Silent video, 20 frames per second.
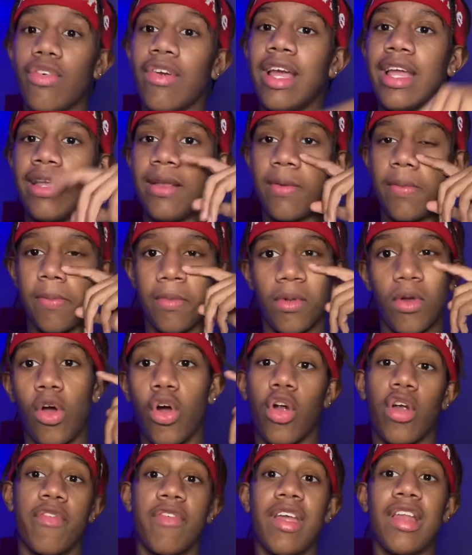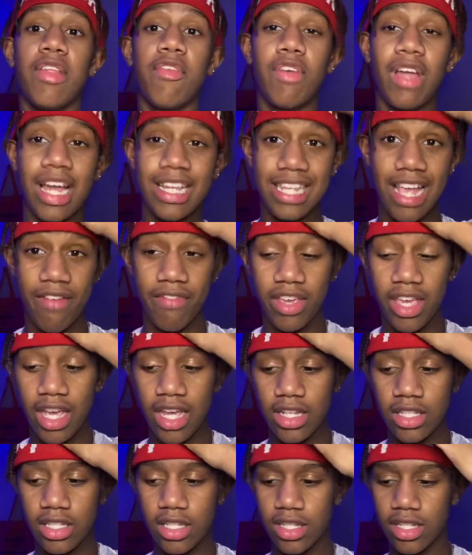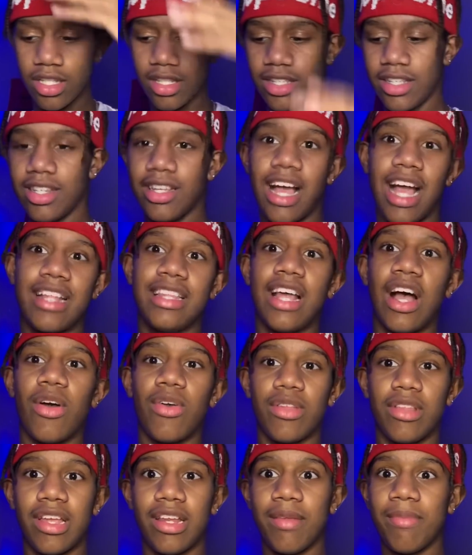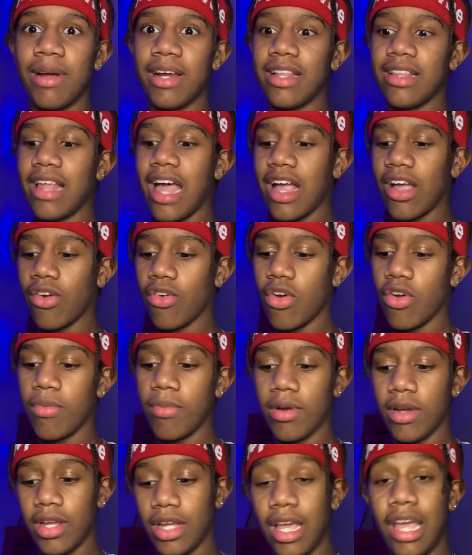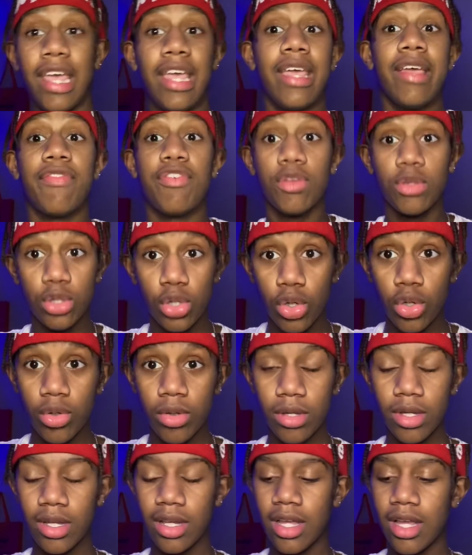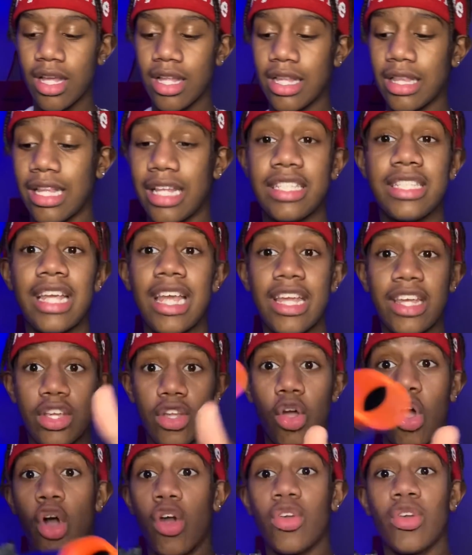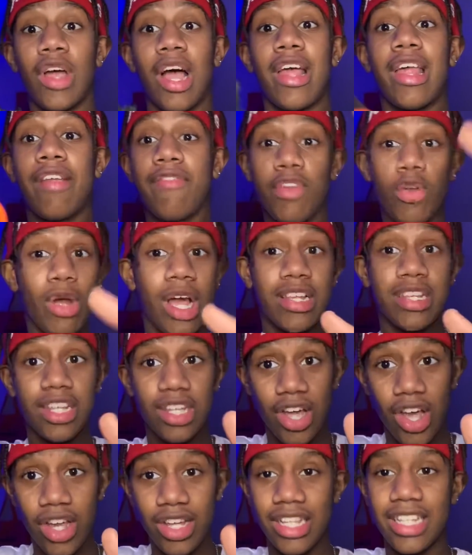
right? Or if any of you guys have kids, I doubt if anybody that grown, but hey, if you do, let's say all you got, if you guys are young,